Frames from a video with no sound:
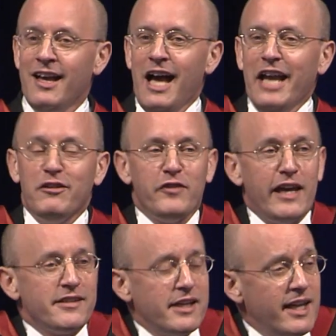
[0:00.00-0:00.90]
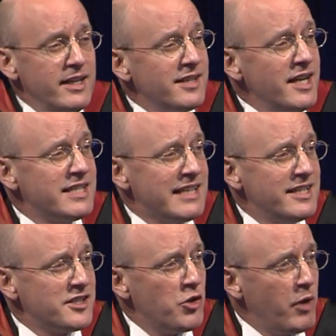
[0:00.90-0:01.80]
And if that's the case, I say
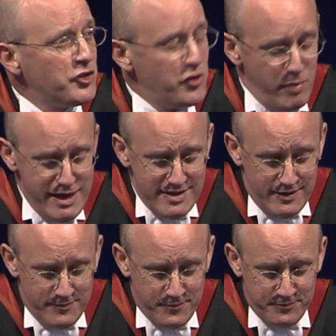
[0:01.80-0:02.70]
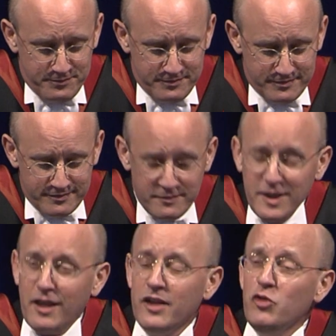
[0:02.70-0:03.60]
so much the better.
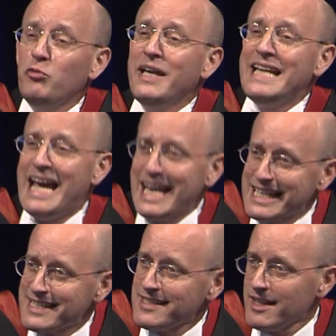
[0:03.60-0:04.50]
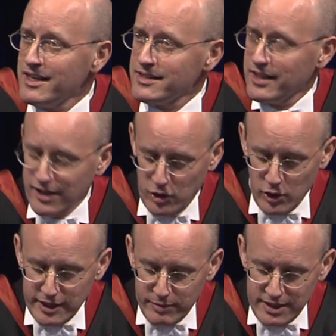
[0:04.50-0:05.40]
You've been exercising your
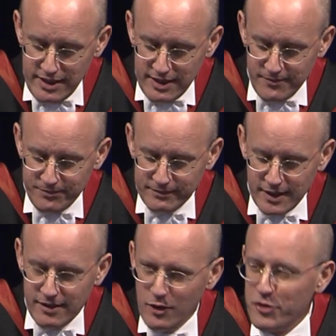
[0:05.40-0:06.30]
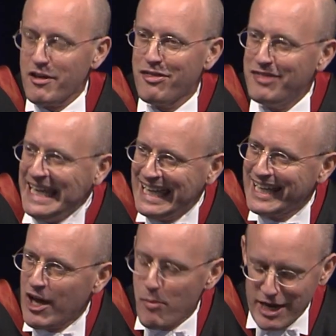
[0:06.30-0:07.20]
liberty, not
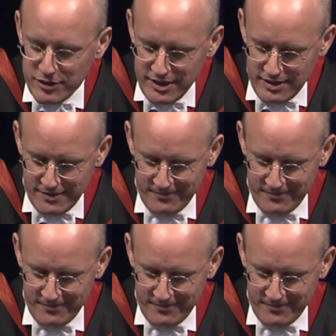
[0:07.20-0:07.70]
thinking about it.